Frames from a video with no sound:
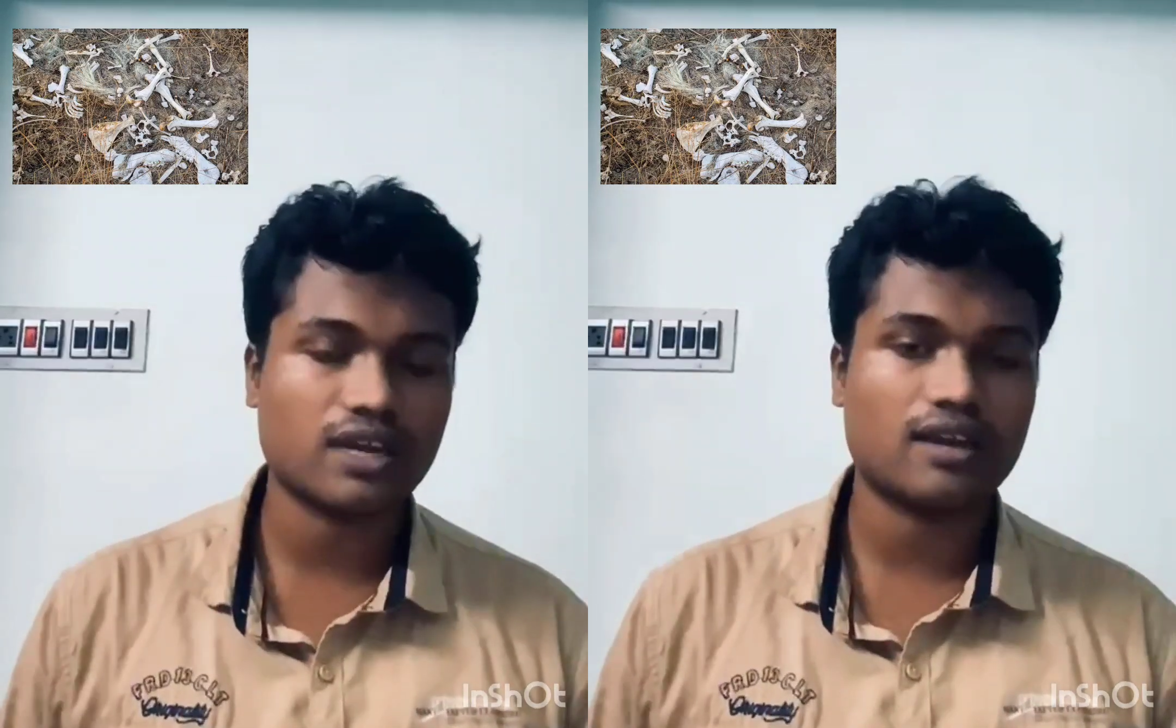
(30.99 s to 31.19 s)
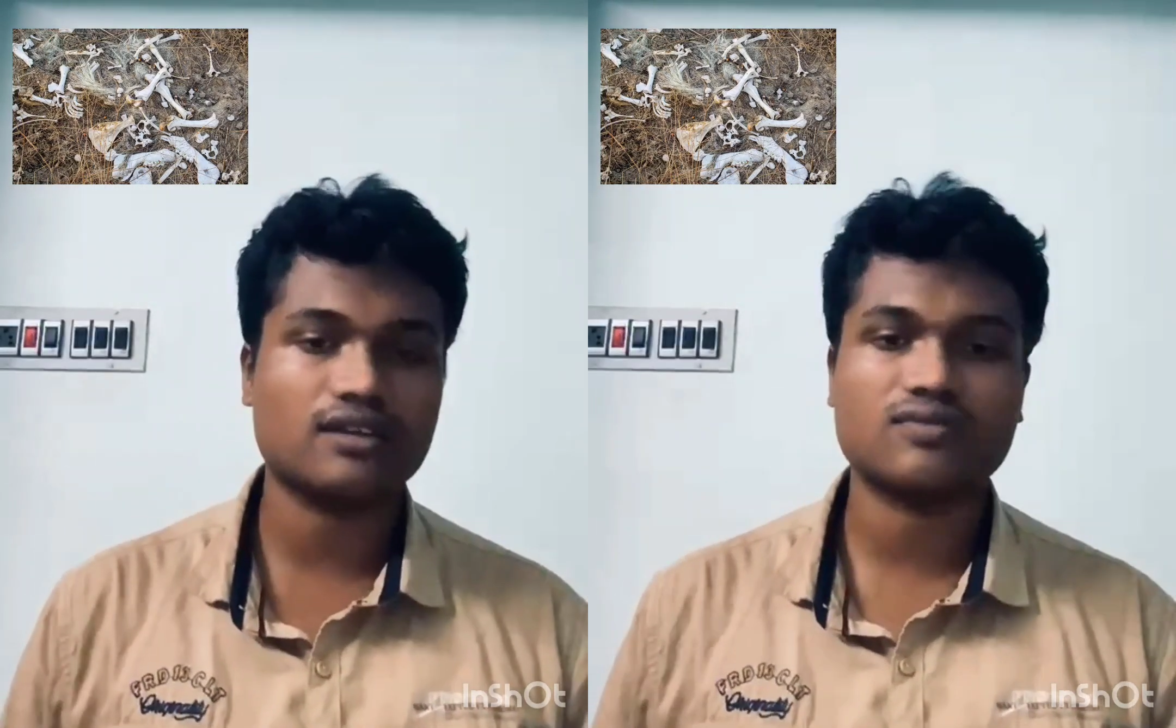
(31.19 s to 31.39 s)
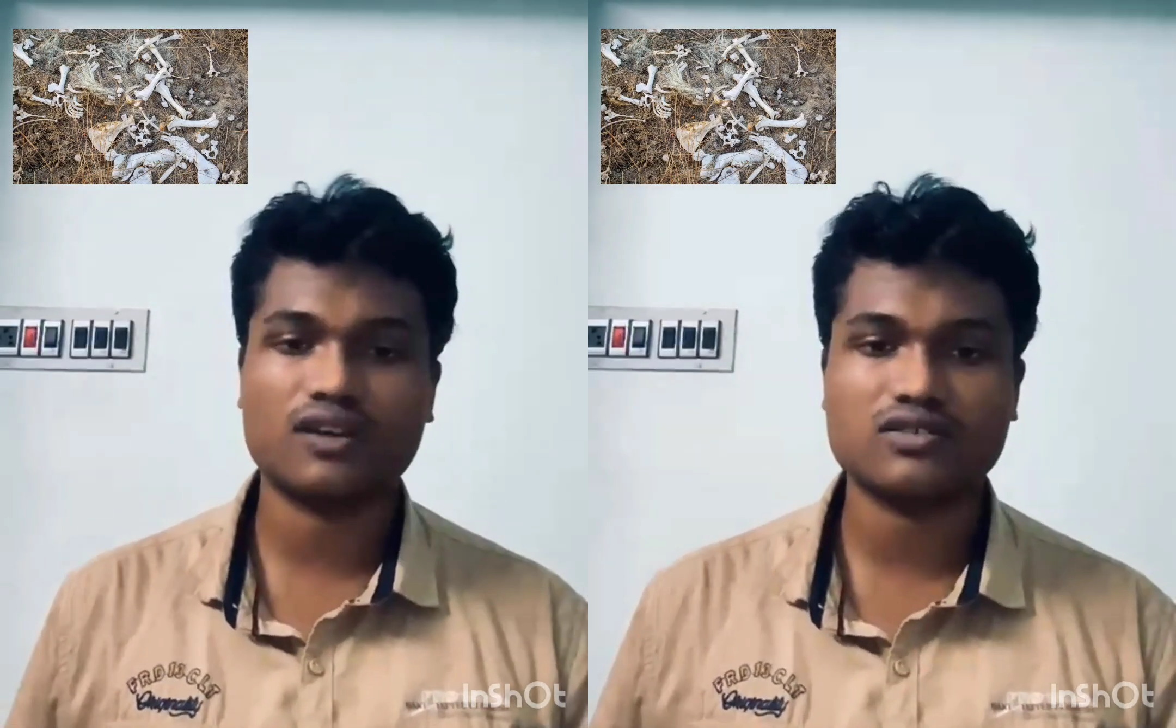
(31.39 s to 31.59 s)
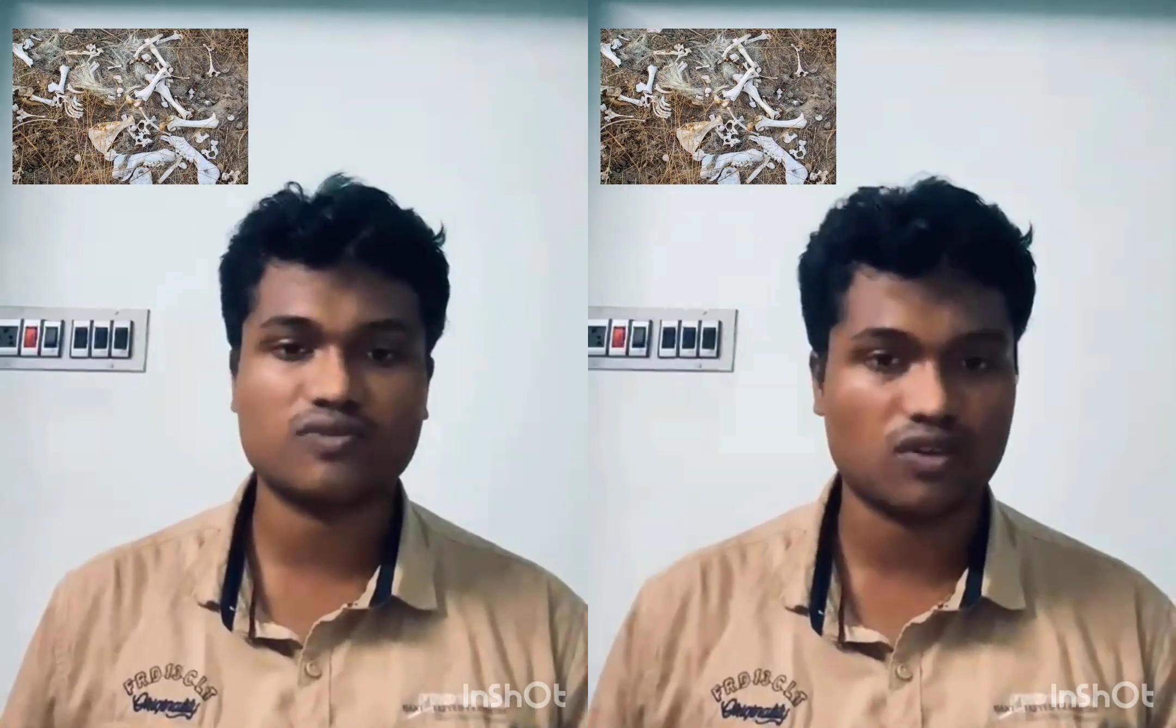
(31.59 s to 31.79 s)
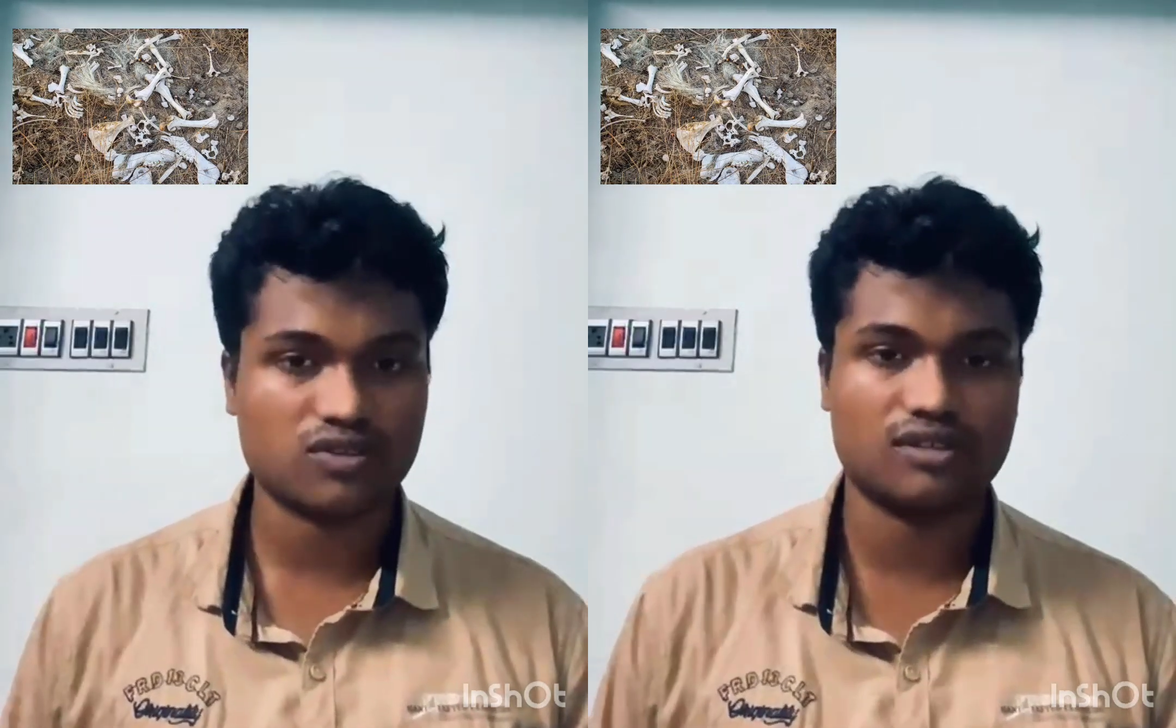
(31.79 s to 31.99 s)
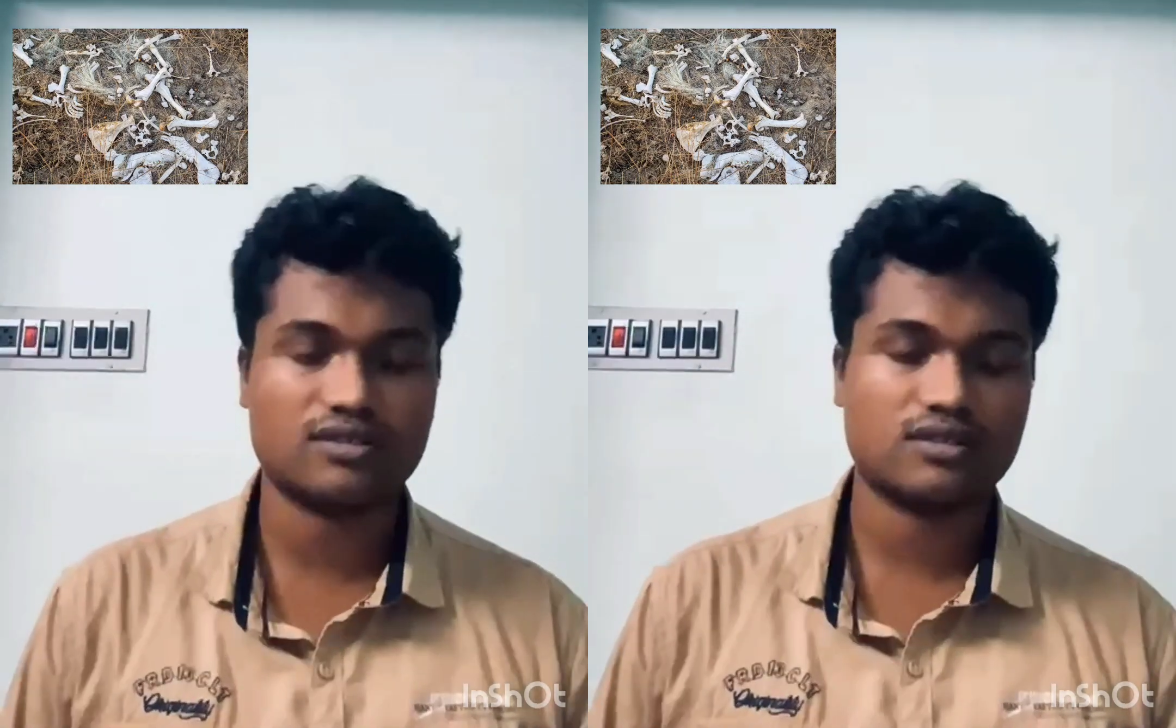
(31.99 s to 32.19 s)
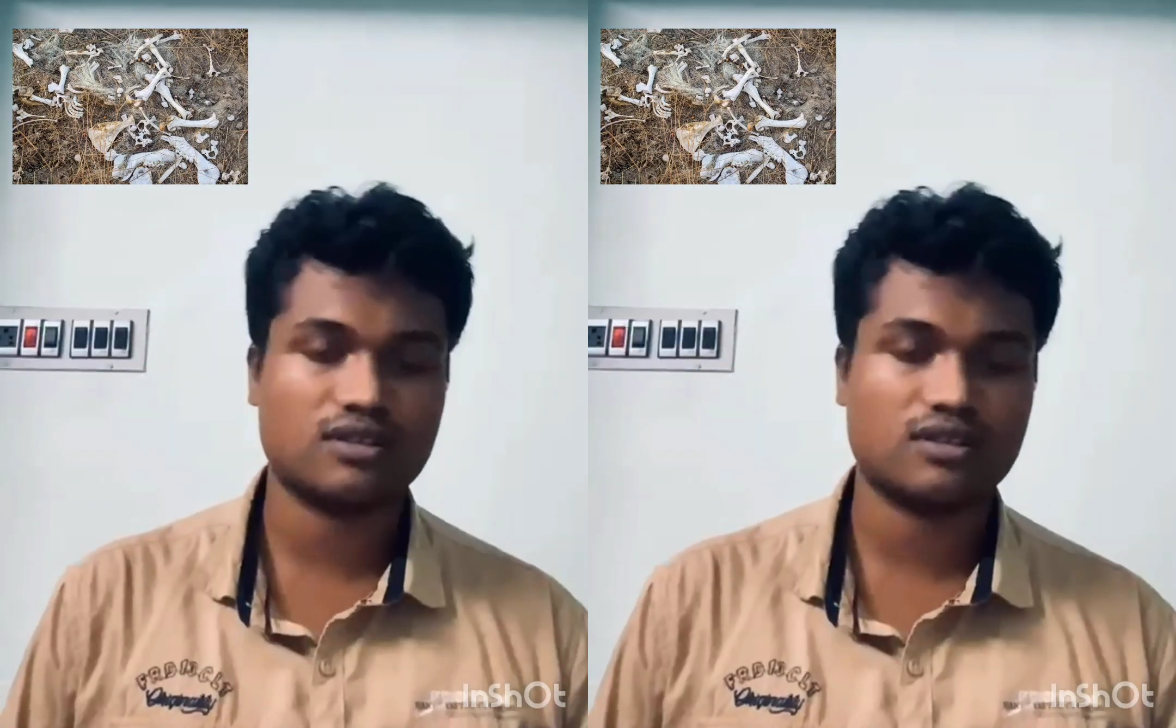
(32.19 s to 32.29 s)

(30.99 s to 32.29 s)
and as well as fossils.